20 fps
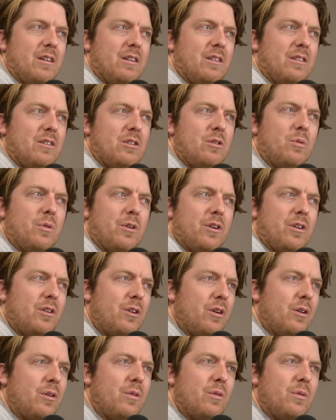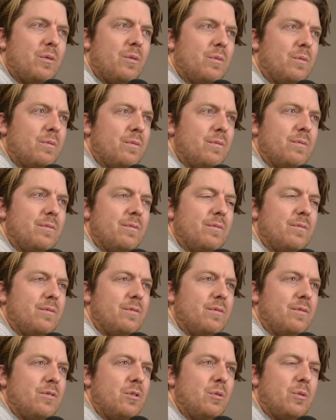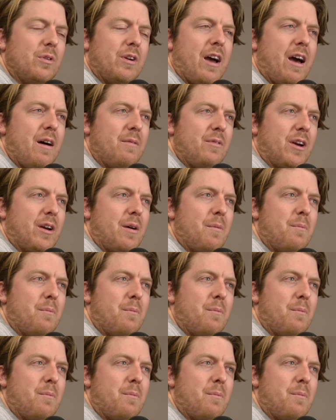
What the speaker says: you want to know, you want to have like a